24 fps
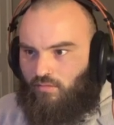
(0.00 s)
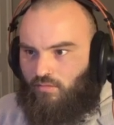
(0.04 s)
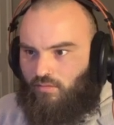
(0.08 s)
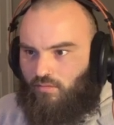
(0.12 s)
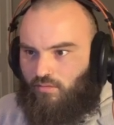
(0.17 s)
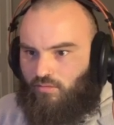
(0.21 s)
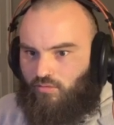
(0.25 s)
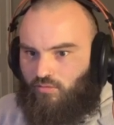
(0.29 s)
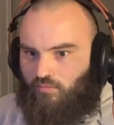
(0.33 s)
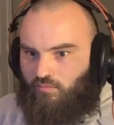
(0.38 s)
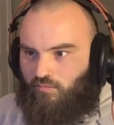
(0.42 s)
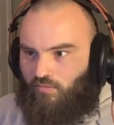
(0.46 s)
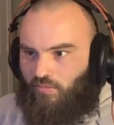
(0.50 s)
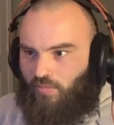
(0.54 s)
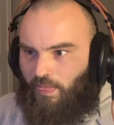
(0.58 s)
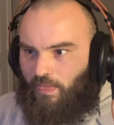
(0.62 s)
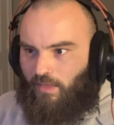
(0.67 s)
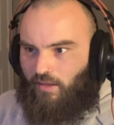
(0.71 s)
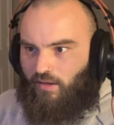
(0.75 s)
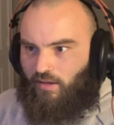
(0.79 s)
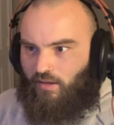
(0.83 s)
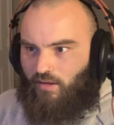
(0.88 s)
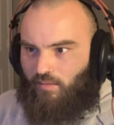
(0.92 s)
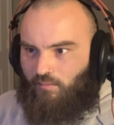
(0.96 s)
Oh,
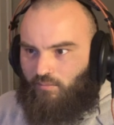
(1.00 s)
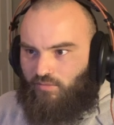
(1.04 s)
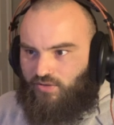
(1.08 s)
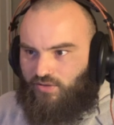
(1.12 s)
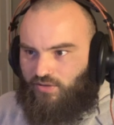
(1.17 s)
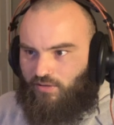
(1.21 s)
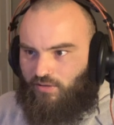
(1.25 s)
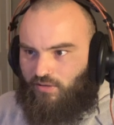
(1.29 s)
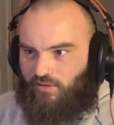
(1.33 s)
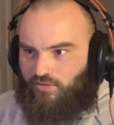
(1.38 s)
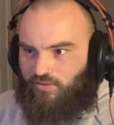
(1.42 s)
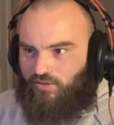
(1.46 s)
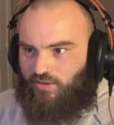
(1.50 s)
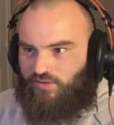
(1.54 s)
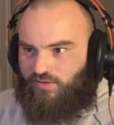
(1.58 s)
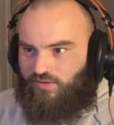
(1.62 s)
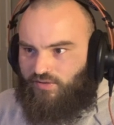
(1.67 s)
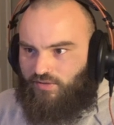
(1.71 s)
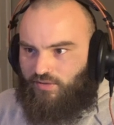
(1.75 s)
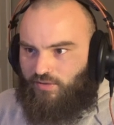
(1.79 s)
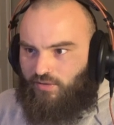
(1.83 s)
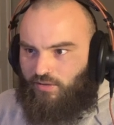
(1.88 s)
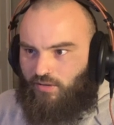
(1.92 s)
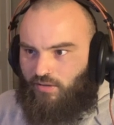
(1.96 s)
and I'm just gonna
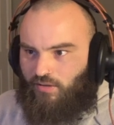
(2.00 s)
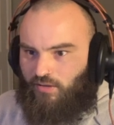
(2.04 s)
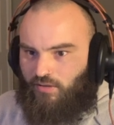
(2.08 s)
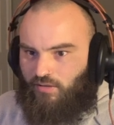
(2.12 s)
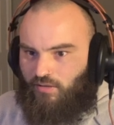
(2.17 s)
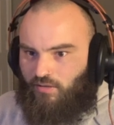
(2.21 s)
adjust. I